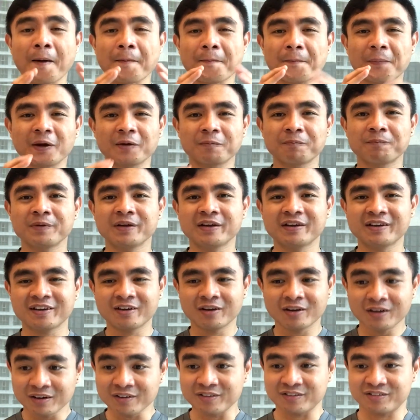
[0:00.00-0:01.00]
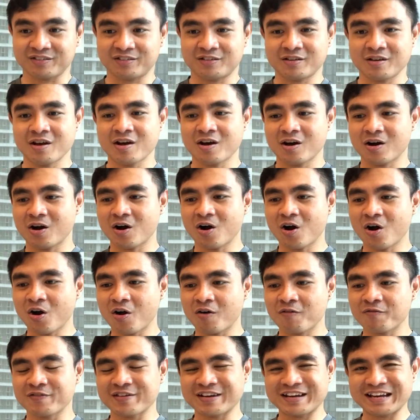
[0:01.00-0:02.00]
but because
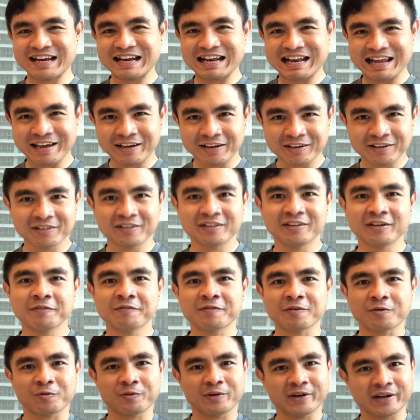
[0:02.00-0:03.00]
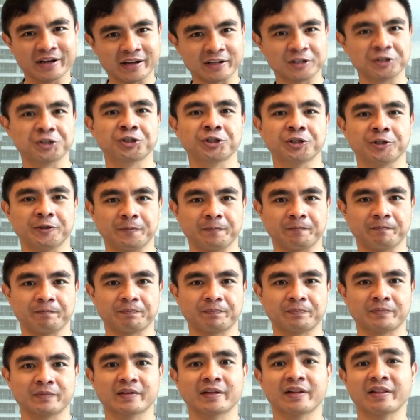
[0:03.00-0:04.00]
of negative reaction,
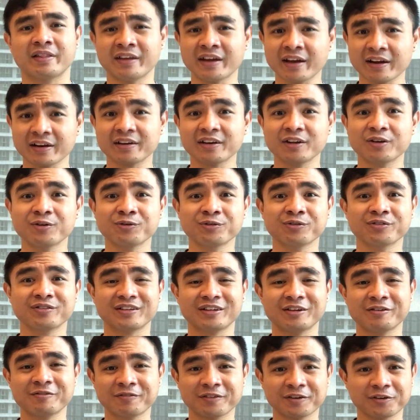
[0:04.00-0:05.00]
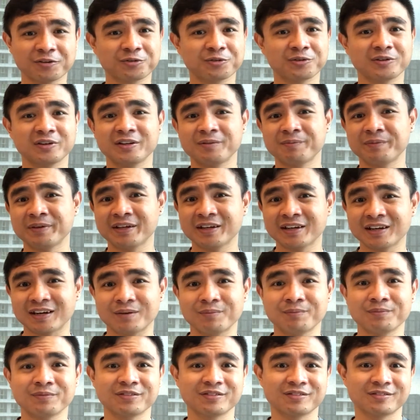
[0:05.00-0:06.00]
that news eventually
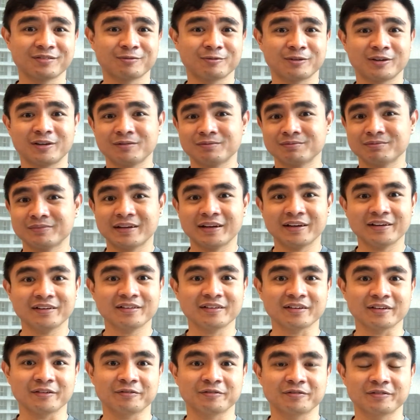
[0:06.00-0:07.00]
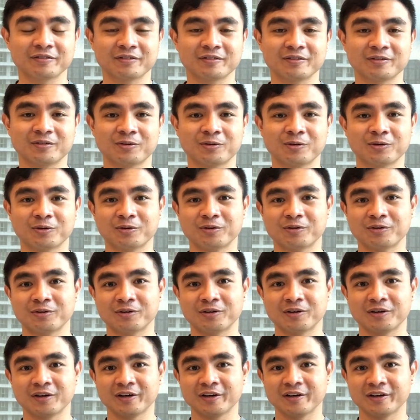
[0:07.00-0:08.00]
becomes, negative. Or
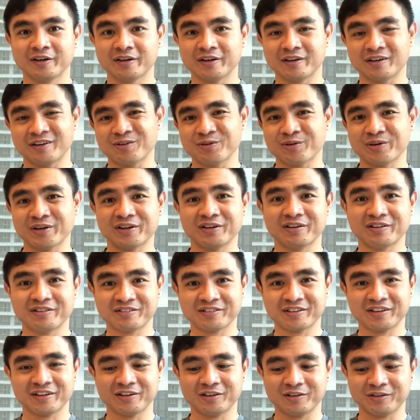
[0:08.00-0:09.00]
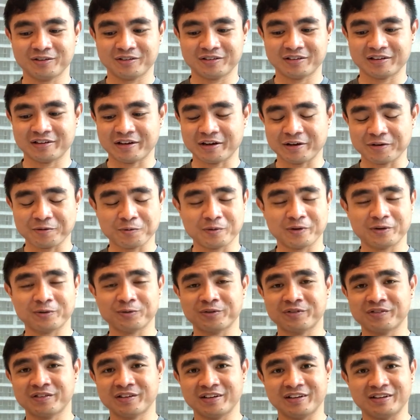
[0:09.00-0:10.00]
you can say, one
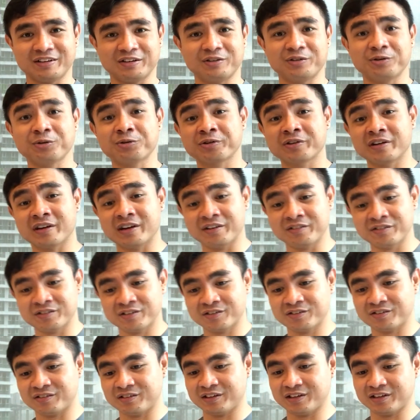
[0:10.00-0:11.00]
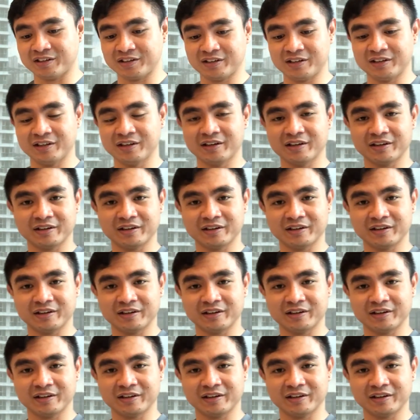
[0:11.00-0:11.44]
would say, it neutralizes the